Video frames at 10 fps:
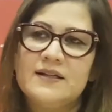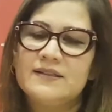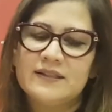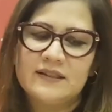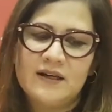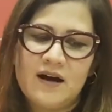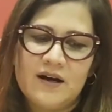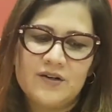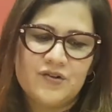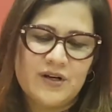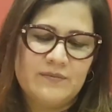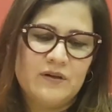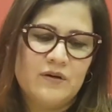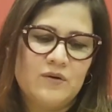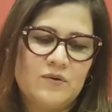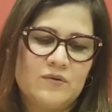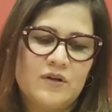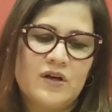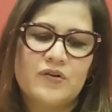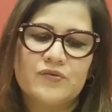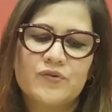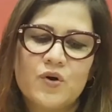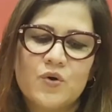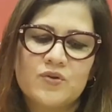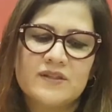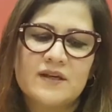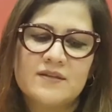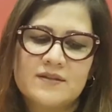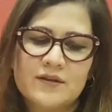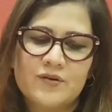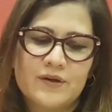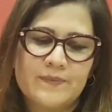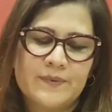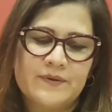sitar tremolo, rose syrup.